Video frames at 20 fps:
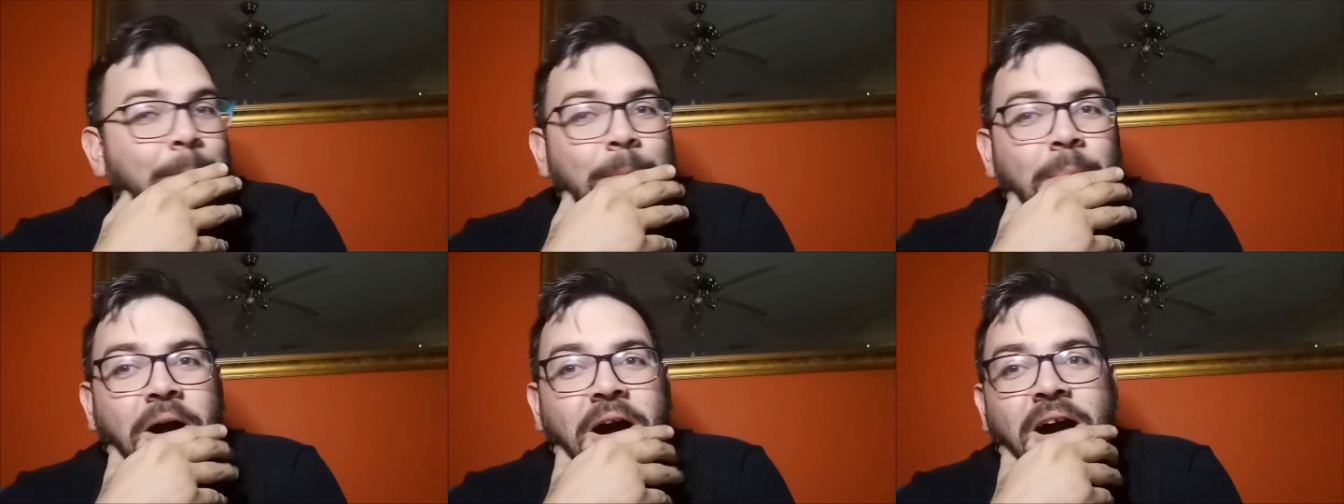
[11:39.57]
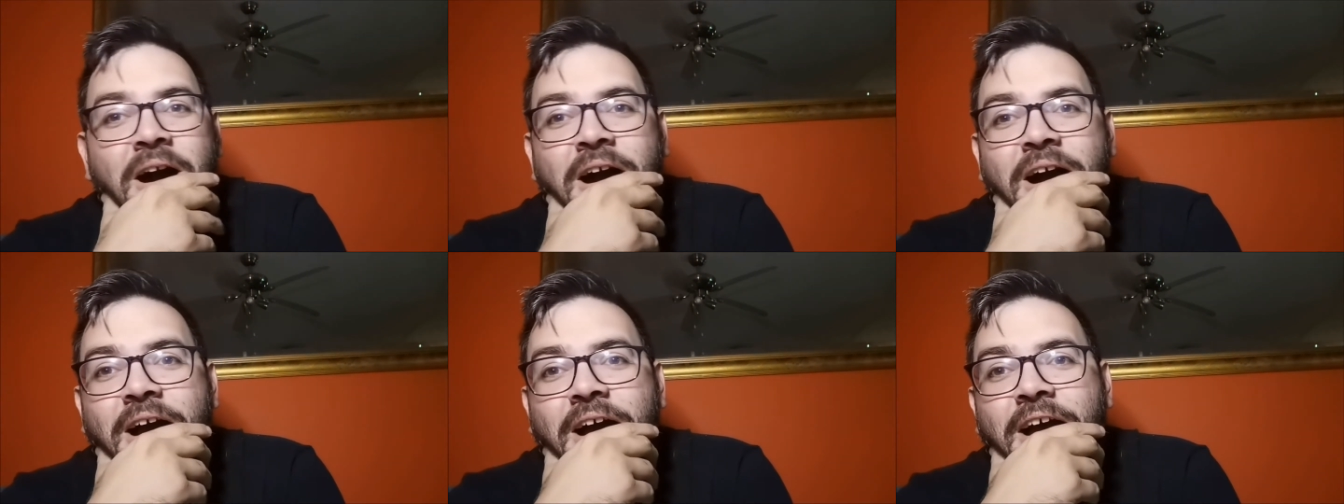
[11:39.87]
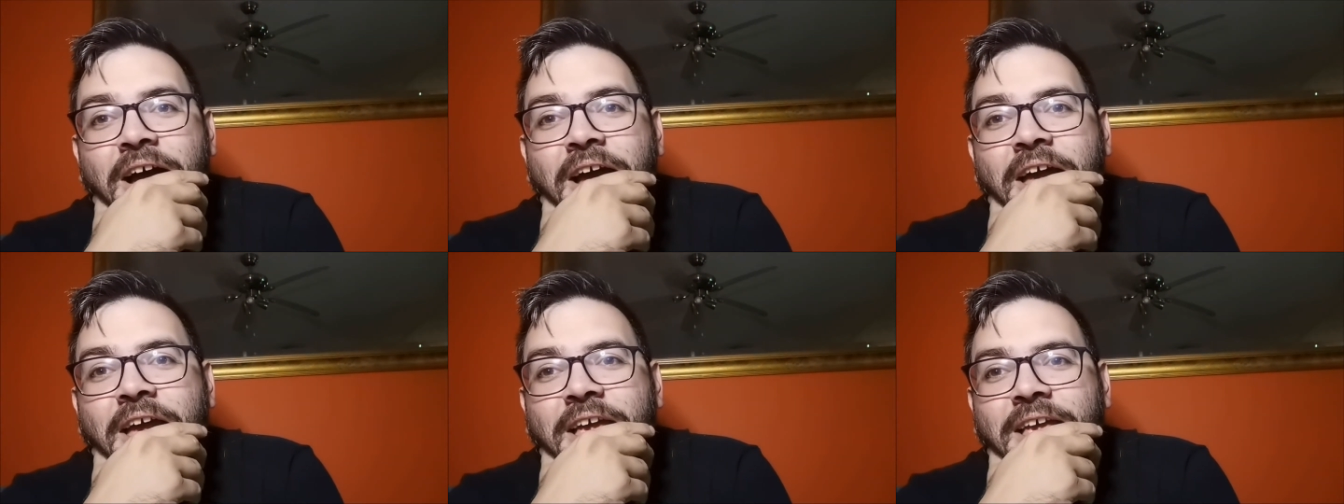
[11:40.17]

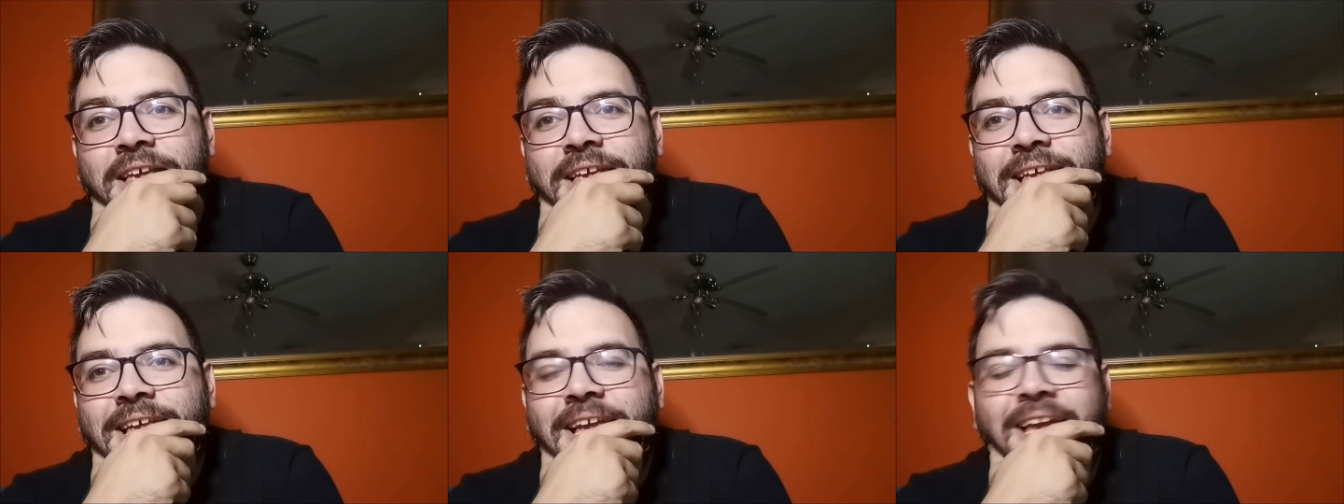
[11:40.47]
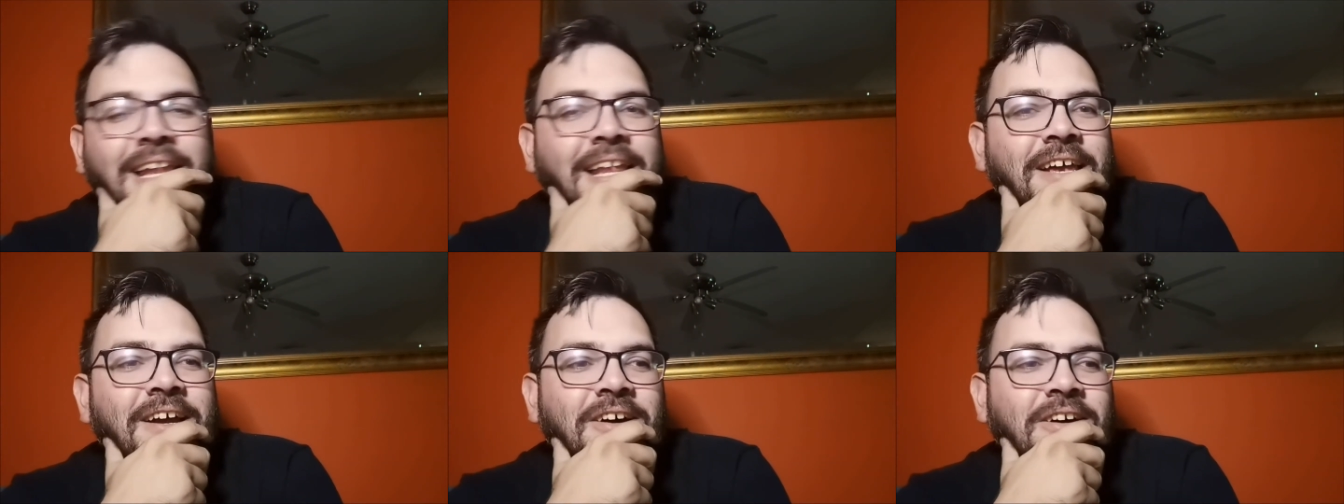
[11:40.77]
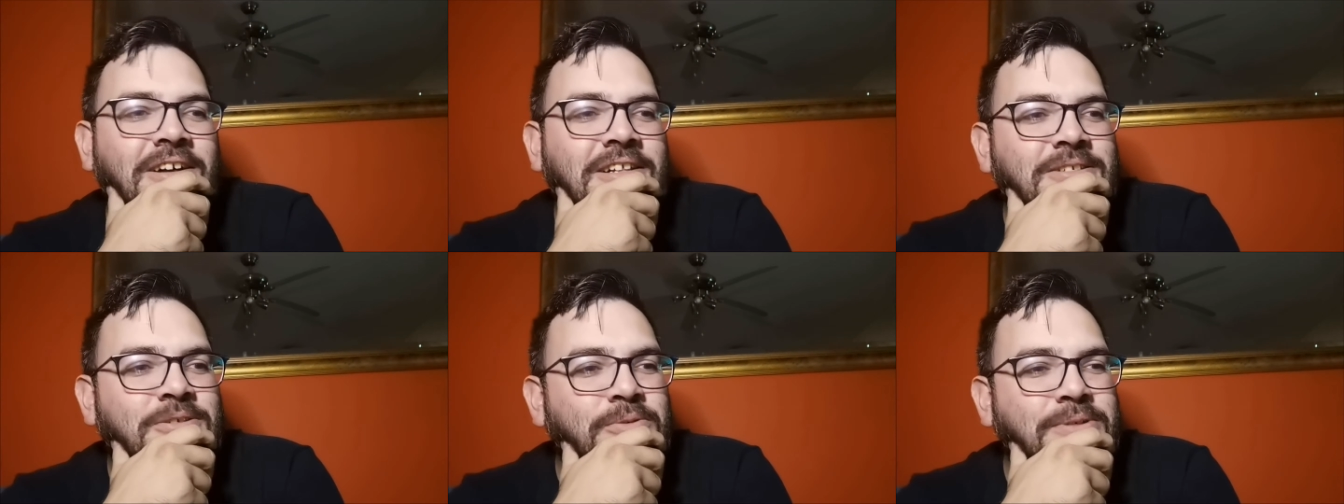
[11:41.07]
My
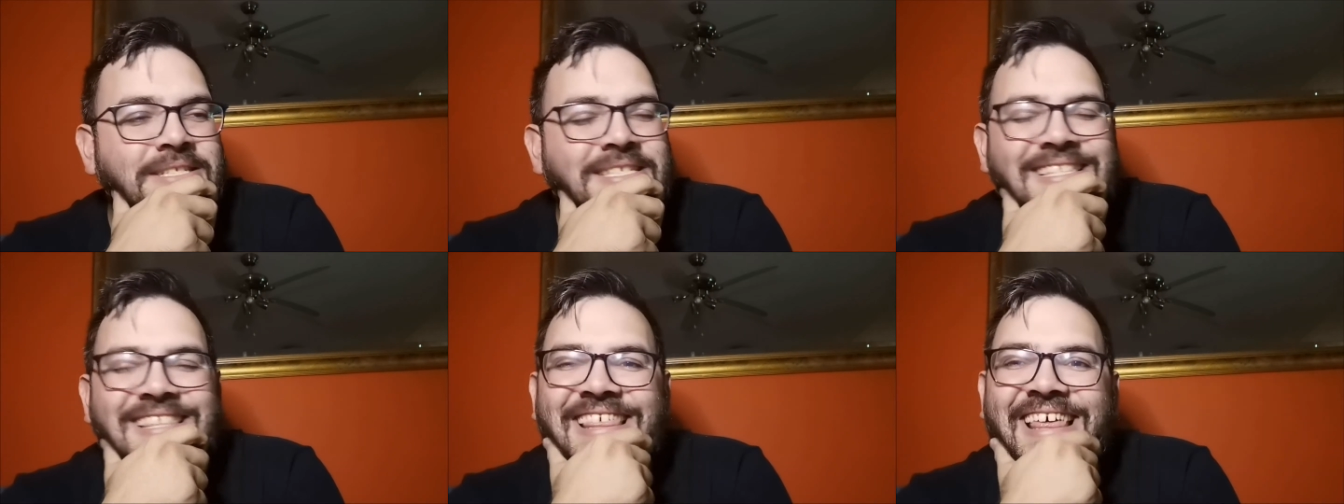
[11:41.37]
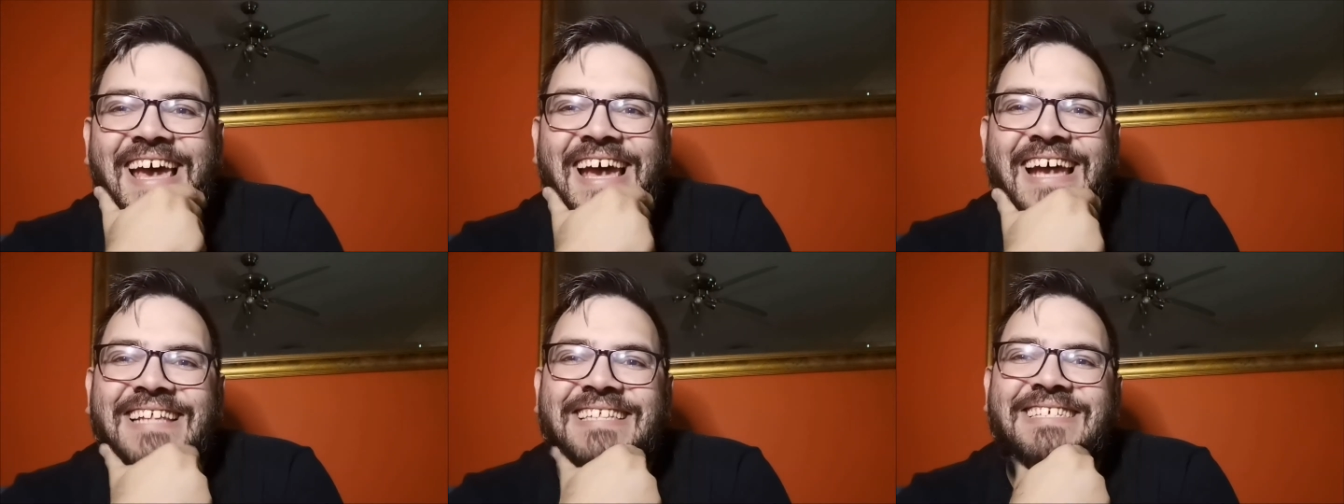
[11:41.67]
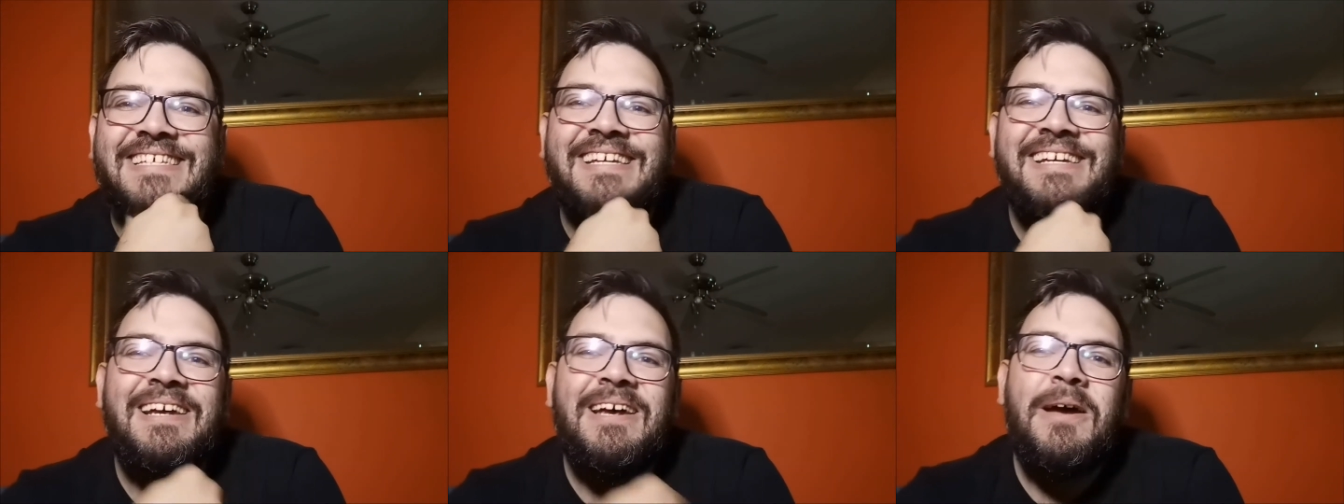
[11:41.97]
giddy aunt, was
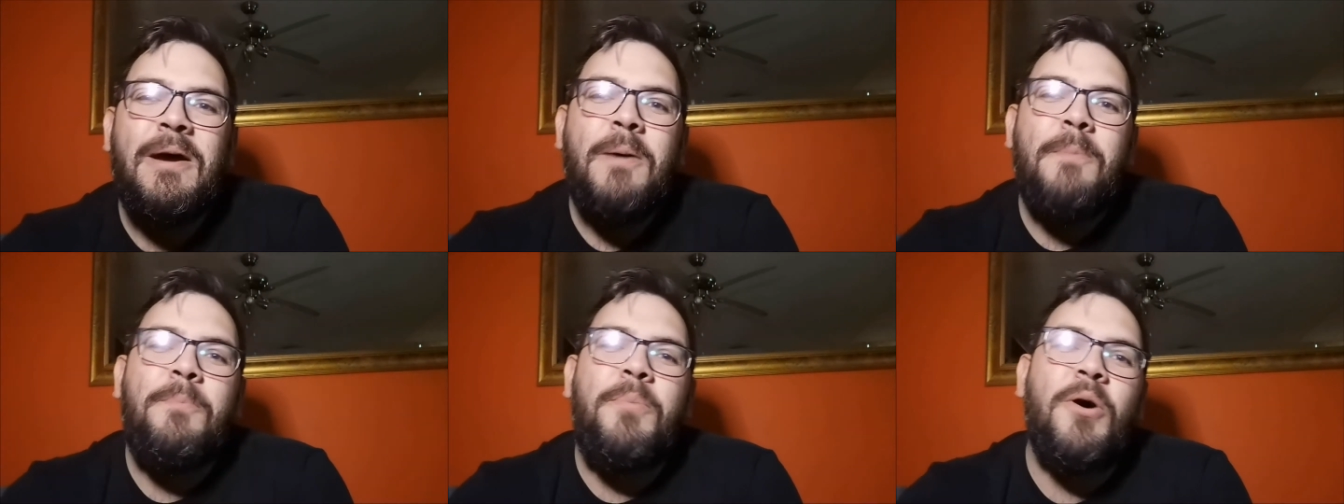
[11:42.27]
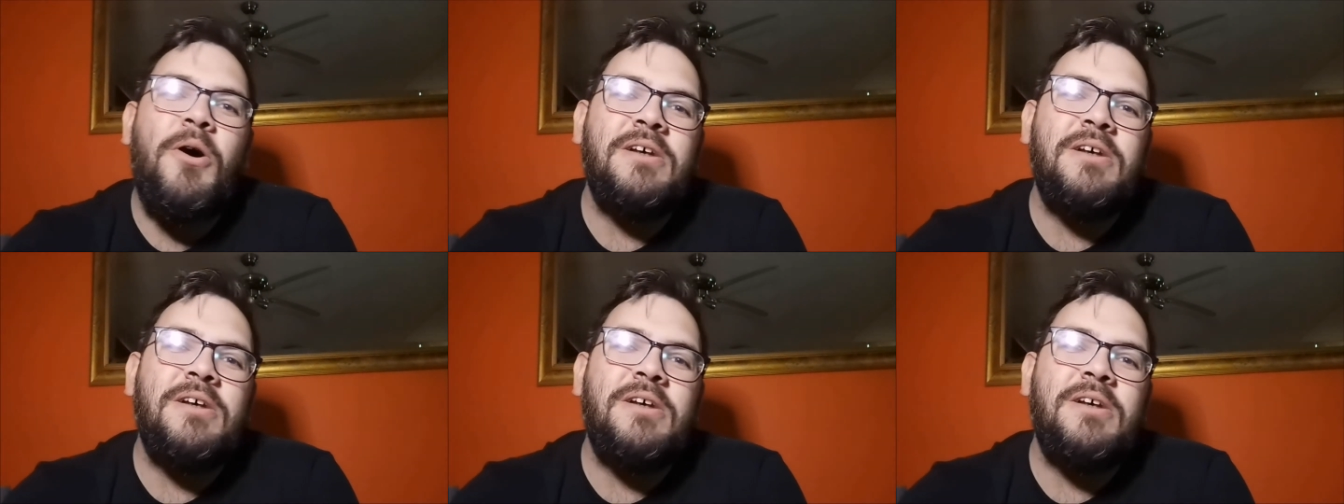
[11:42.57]
that